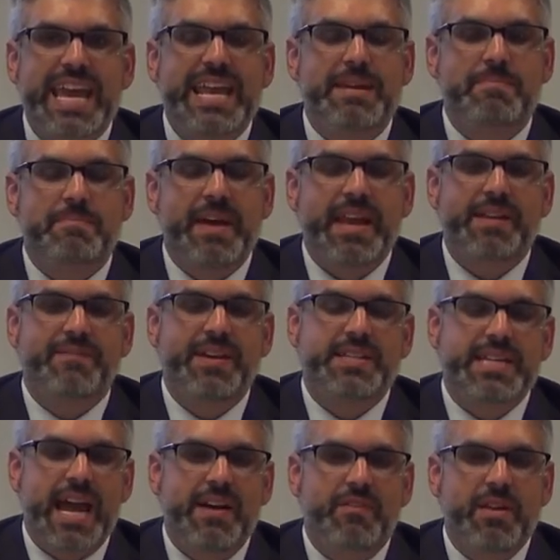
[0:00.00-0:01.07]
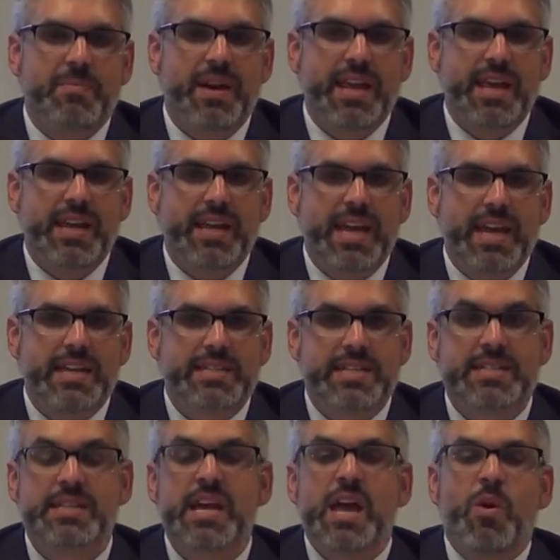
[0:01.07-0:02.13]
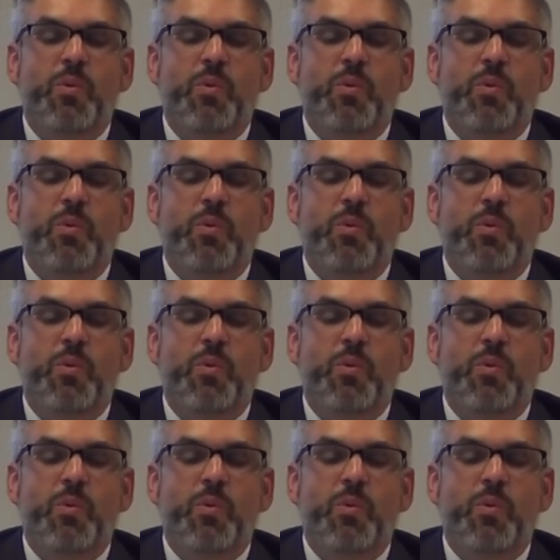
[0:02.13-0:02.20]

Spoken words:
it benefits everybody in Kansas.